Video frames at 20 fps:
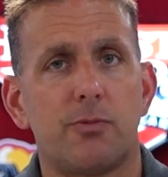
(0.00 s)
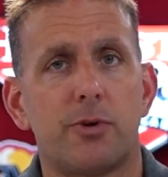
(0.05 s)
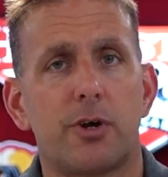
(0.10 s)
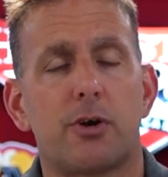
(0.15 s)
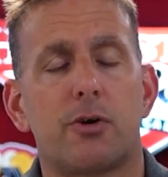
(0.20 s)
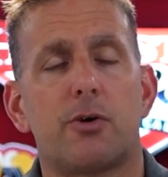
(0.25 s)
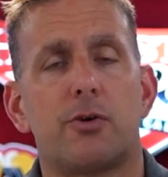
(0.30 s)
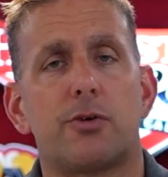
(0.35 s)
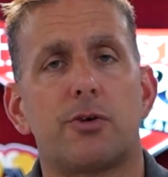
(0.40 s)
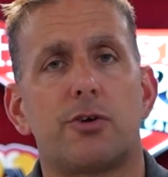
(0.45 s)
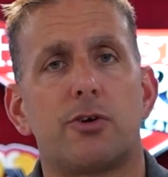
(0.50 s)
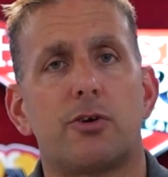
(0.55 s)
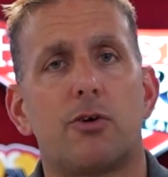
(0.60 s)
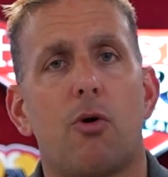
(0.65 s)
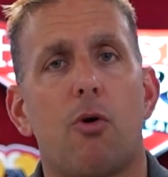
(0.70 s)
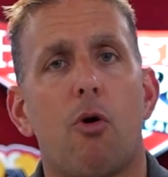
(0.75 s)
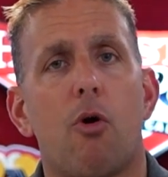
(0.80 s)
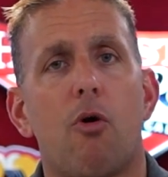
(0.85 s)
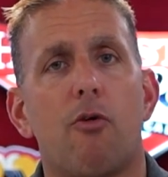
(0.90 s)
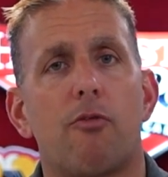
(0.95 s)
we are going to
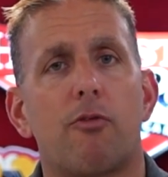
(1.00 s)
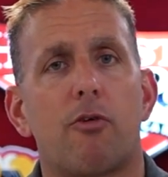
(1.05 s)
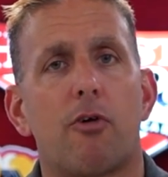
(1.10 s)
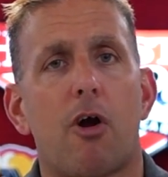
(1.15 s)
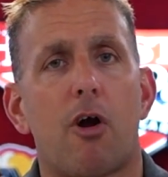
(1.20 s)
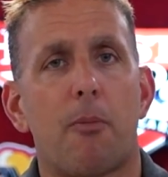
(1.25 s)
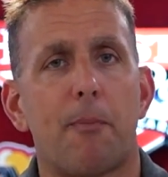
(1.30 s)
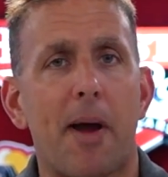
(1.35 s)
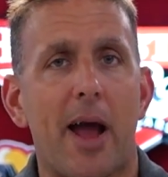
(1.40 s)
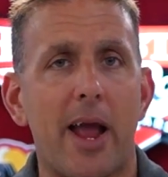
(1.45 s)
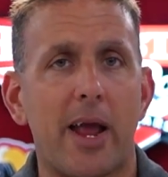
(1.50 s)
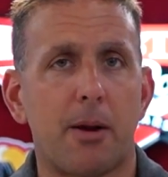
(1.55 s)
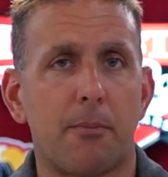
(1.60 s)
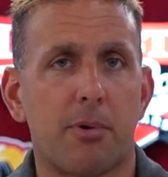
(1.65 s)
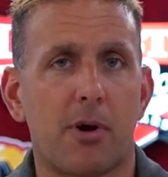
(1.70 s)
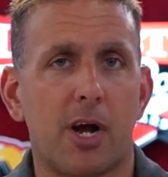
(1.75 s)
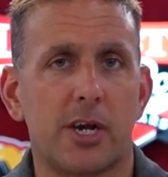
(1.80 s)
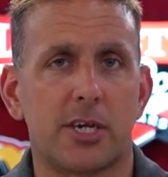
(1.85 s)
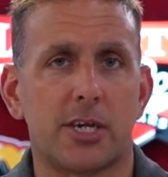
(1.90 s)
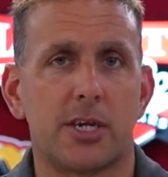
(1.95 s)
go over our buying
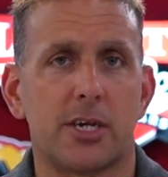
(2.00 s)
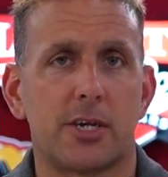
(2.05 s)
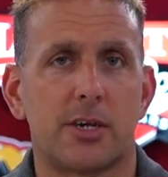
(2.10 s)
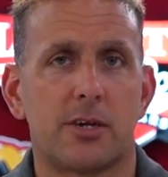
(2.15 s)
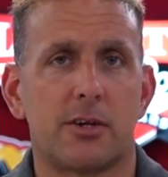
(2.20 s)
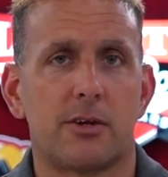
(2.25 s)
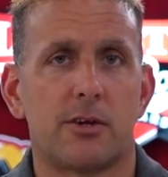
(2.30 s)
process.